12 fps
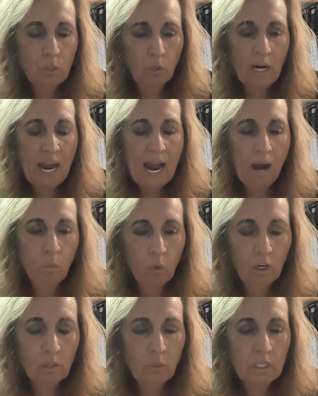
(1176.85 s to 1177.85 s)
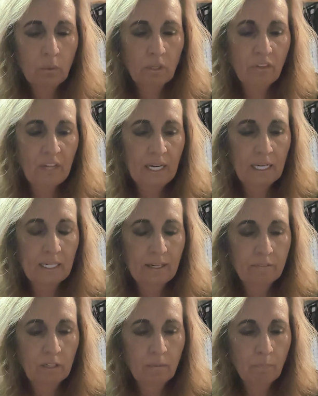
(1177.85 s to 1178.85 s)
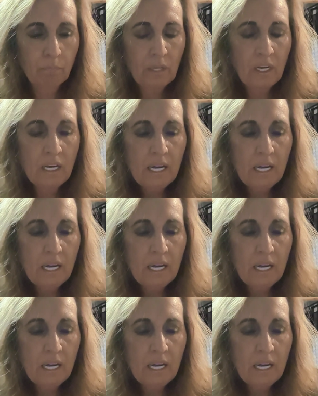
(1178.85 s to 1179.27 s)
You were at work when you were thinking of them.